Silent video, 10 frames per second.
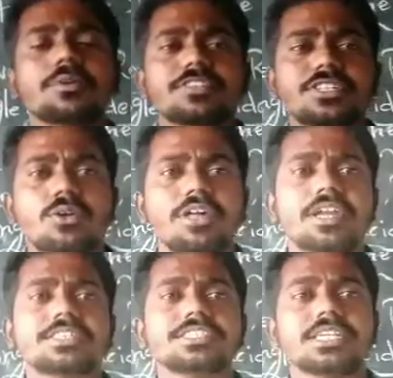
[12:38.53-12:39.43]
of solar
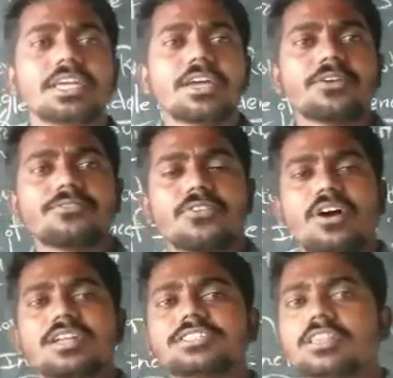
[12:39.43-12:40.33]
energy
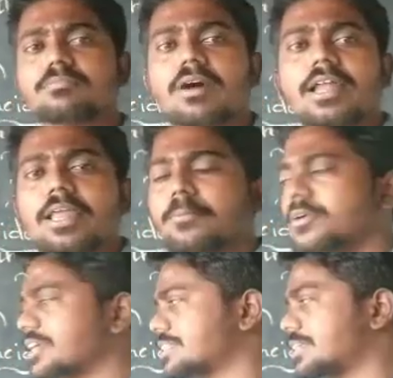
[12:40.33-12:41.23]
falls a smaller
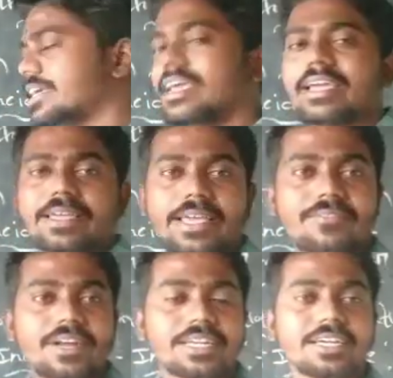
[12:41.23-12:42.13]
amount on the
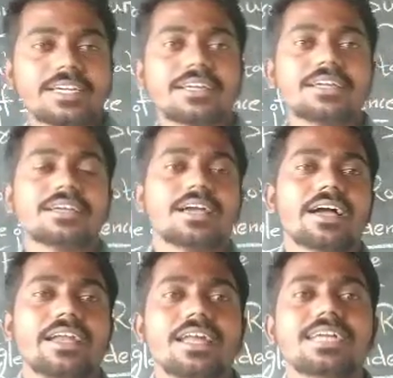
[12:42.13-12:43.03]
equator
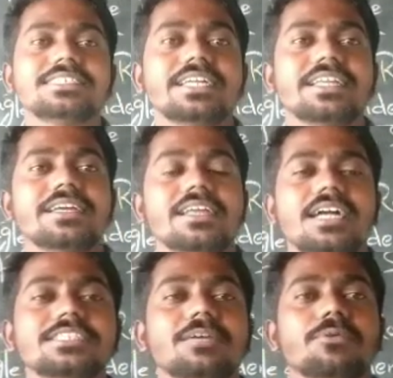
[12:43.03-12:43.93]
and larger
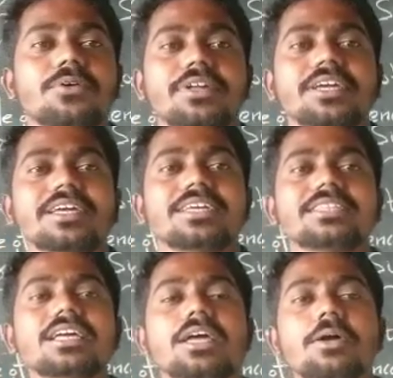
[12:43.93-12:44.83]
amount in
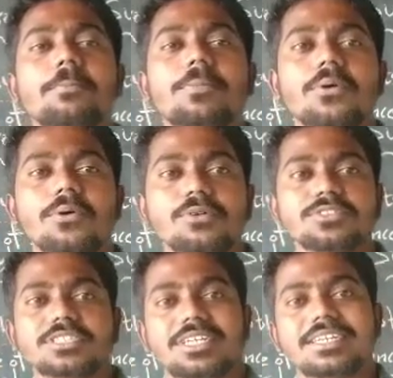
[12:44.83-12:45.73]
the
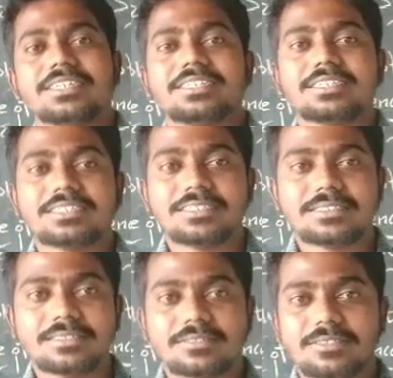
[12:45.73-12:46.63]
poles.
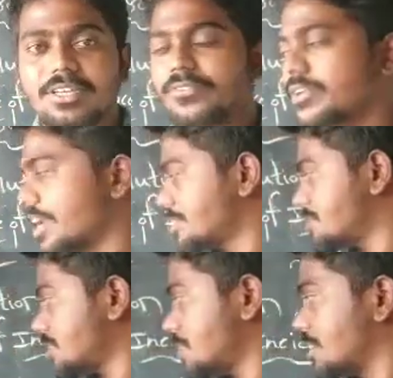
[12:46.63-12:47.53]
If you can
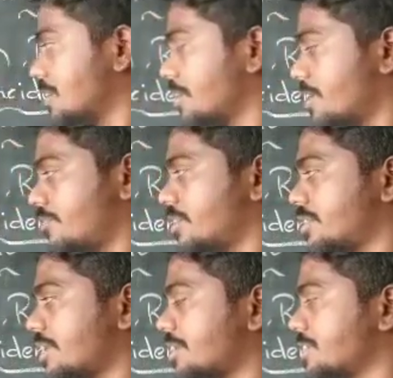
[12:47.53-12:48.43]
see, if the
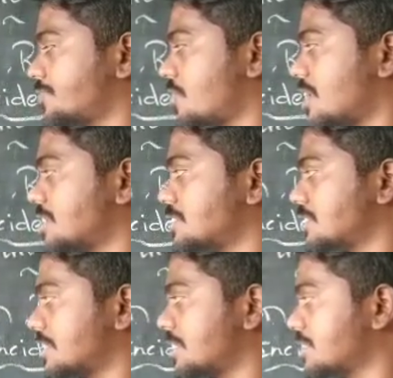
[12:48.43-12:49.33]
sun rays falls
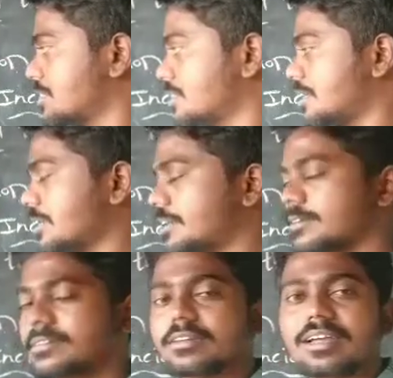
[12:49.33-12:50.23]
in
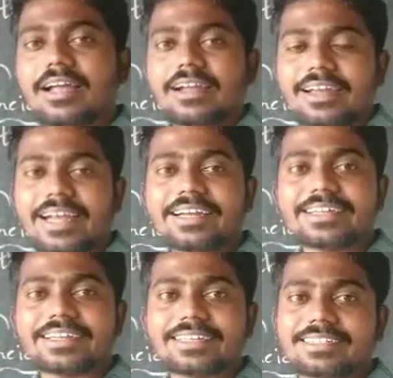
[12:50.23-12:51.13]
90
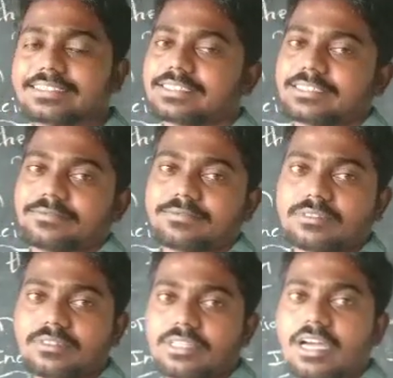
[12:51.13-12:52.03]
degrees
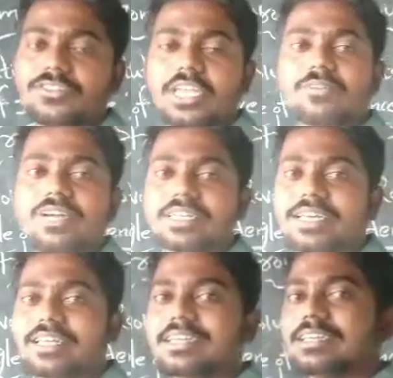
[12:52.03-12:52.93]
on the
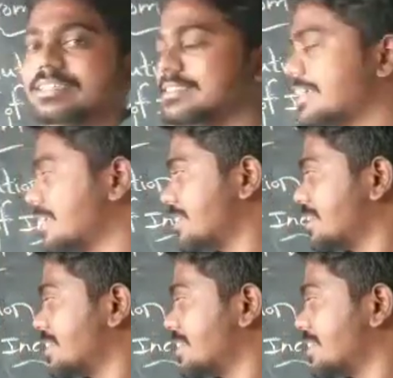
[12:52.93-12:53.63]
equator, then